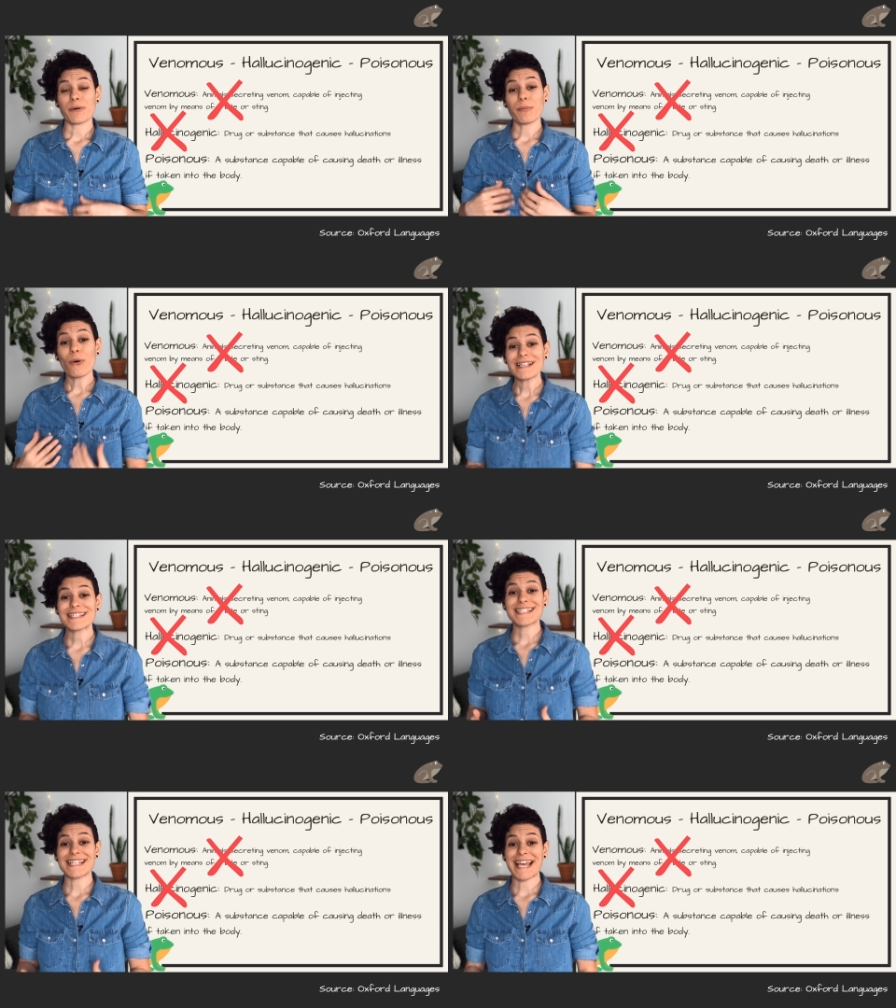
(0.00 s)
a
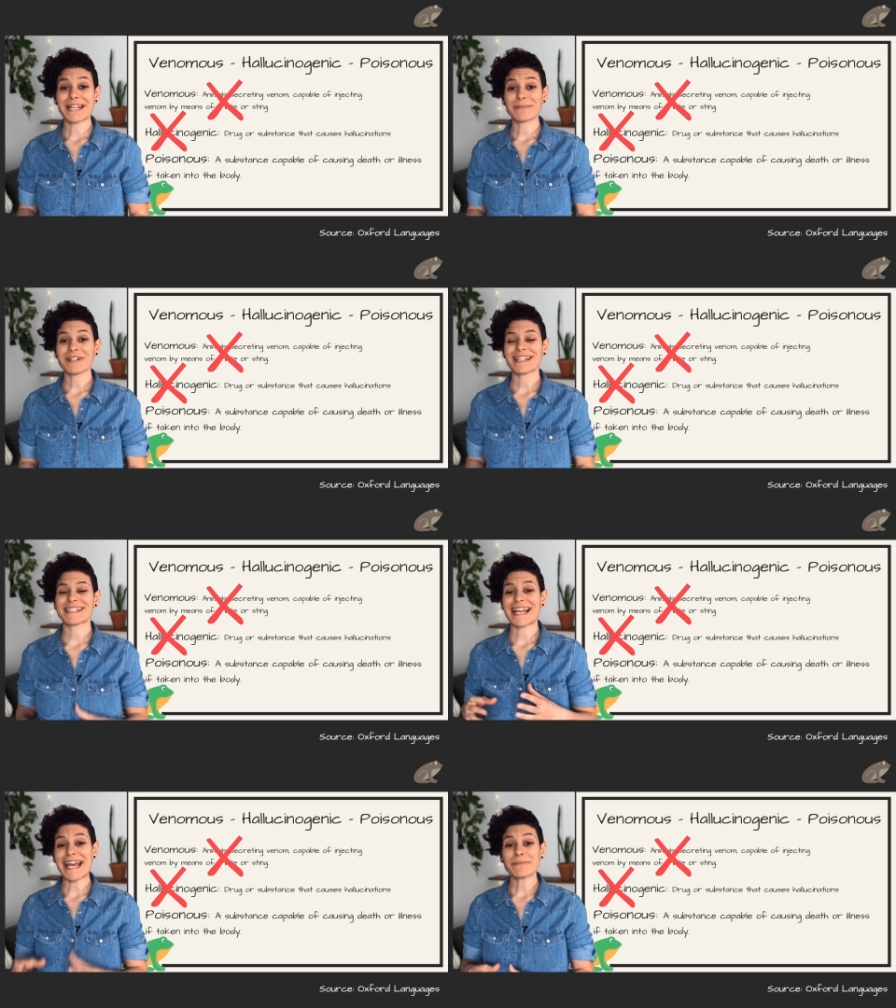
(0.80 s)
poisonous animal is
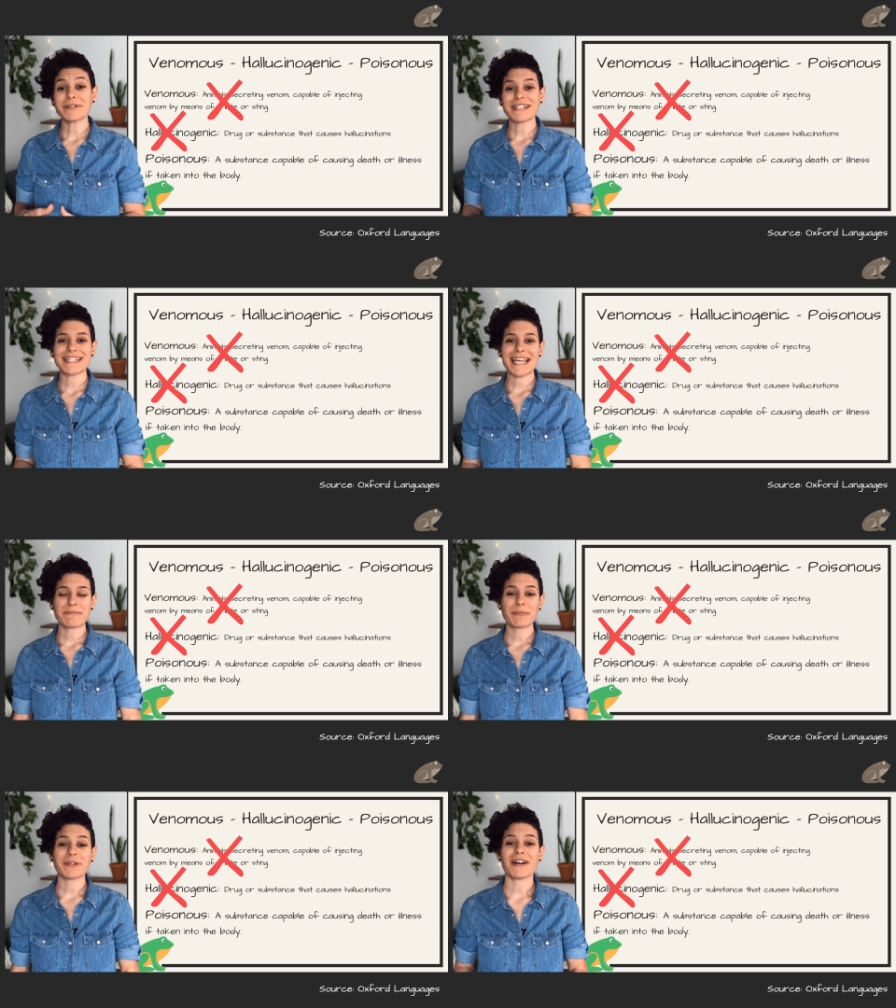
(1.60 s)
an animal that's
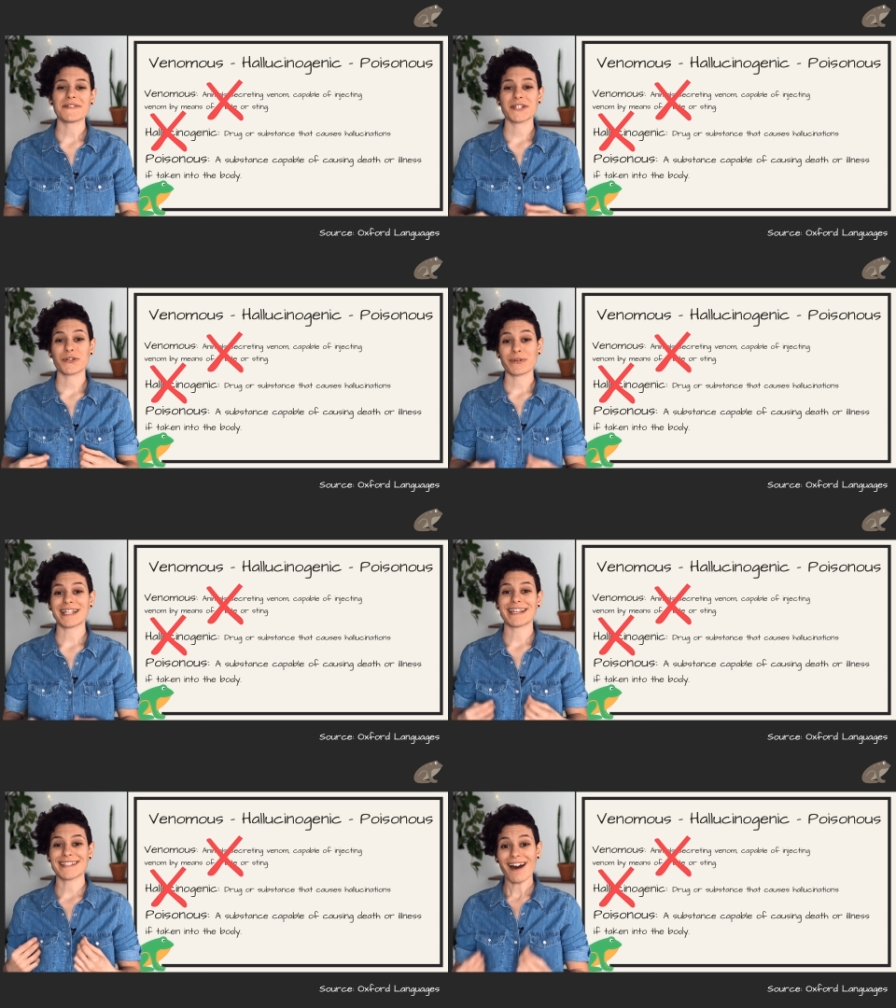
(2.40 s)
capable of
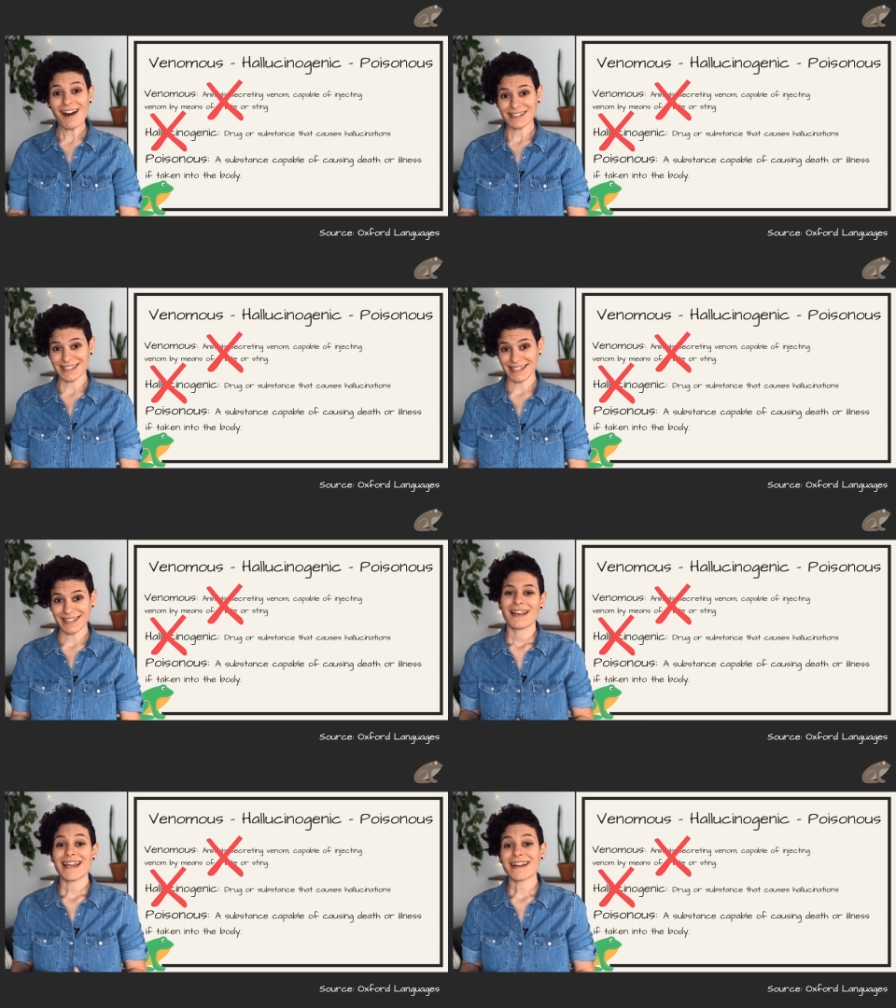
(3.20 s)
secreting a
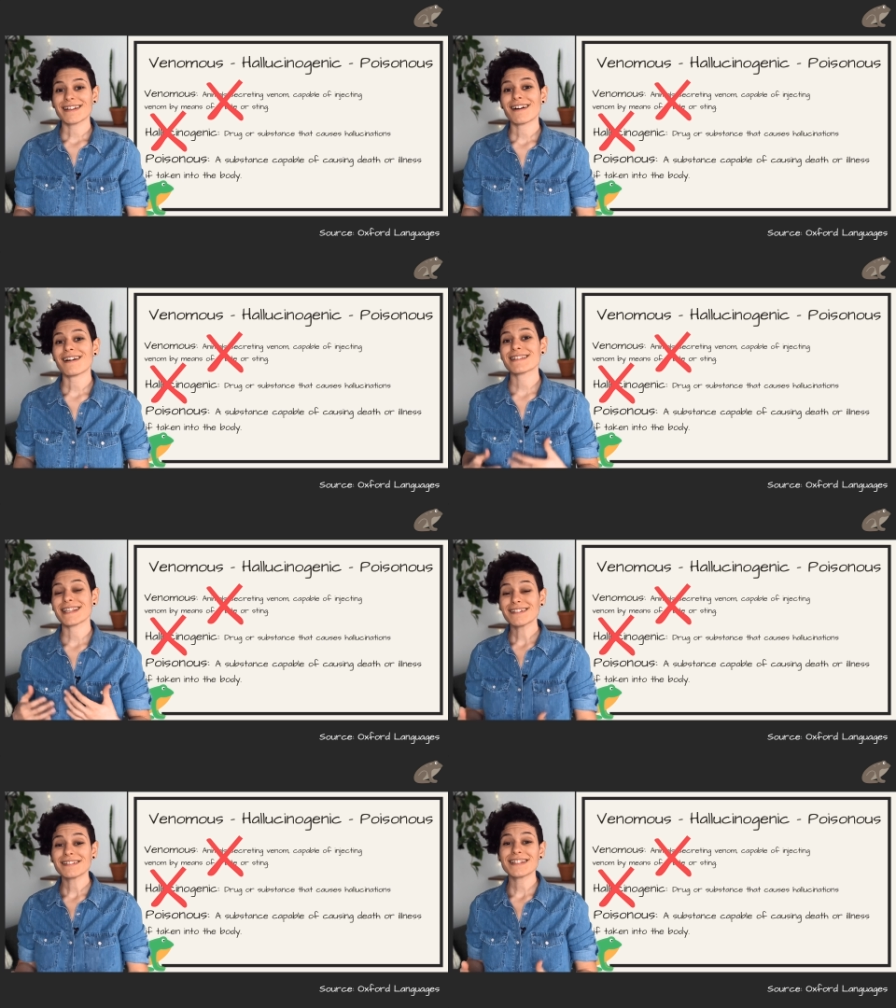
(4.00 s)
toxin that can cause
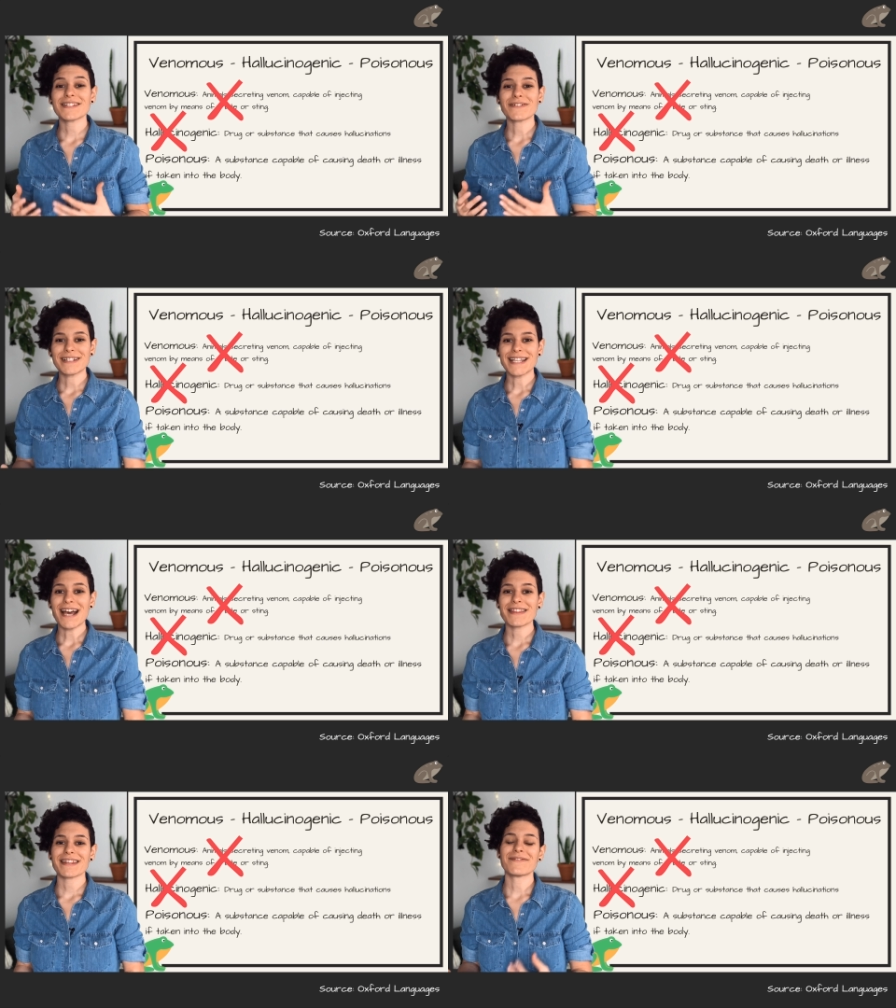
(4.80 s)
illness or
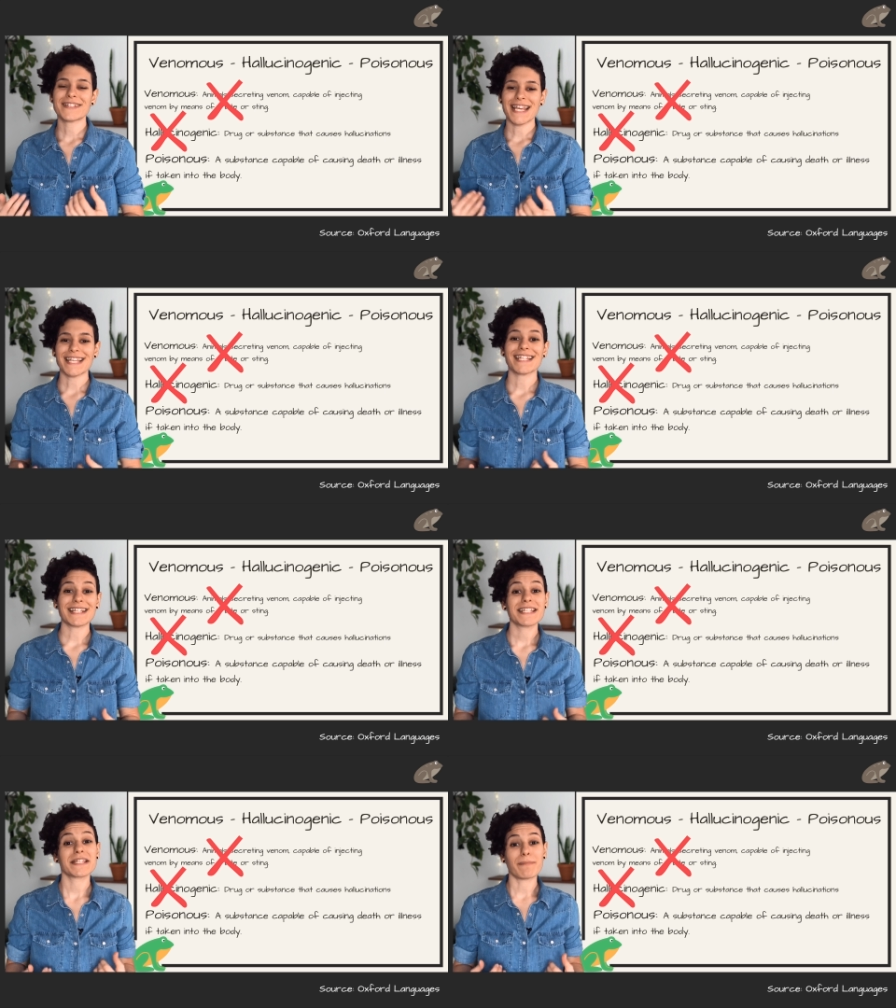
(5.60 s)
death if taken
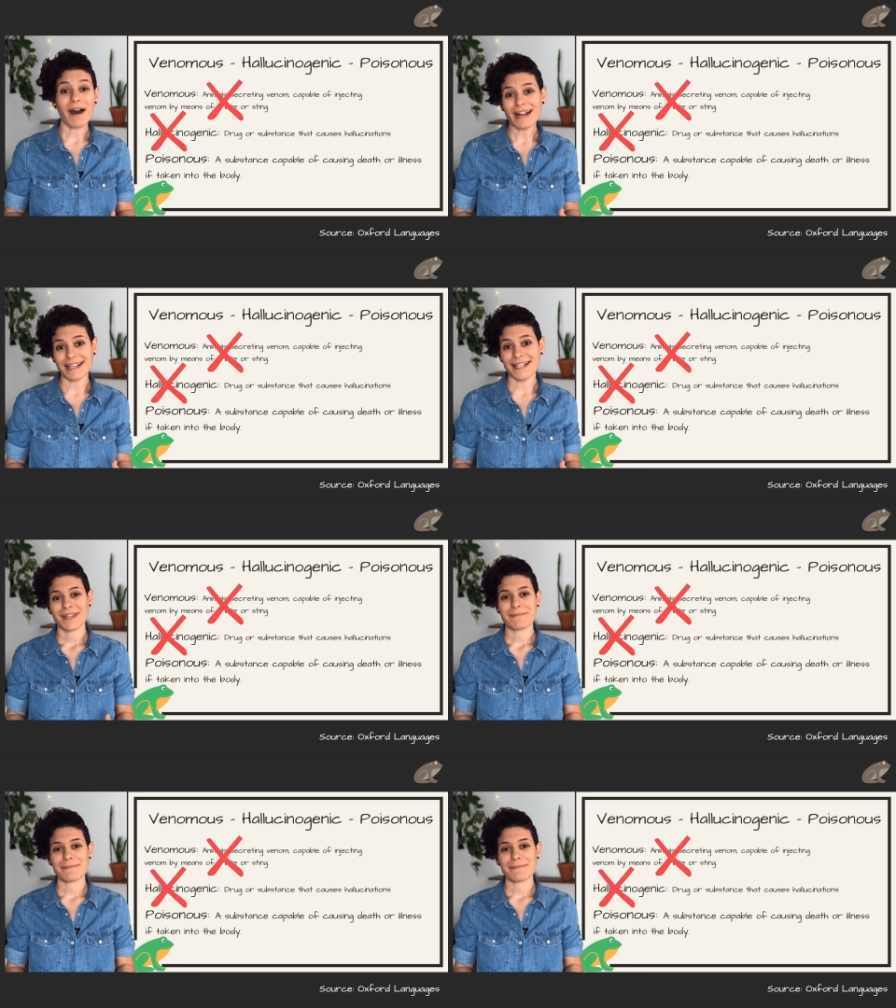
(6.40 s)
into the body.